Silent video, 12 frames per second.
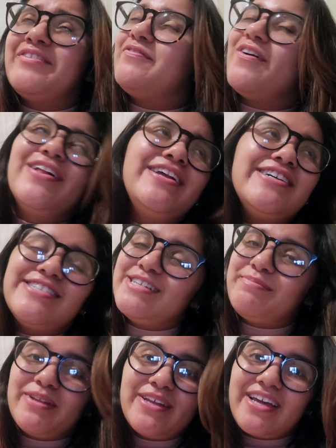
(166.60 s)
falling
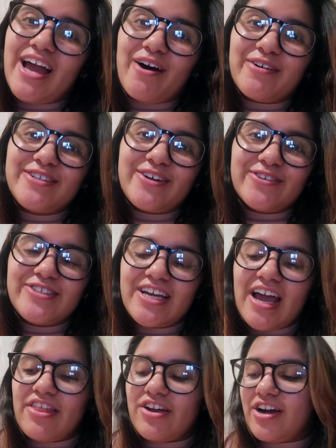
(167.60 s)
asleep on the couch all
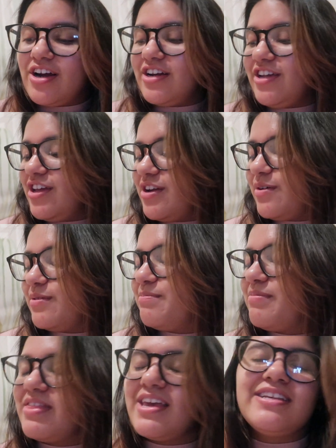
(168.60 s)
together, you know,
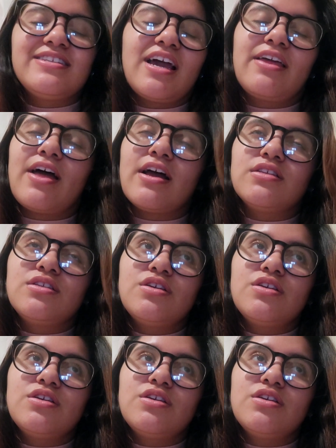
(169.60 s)
things like that.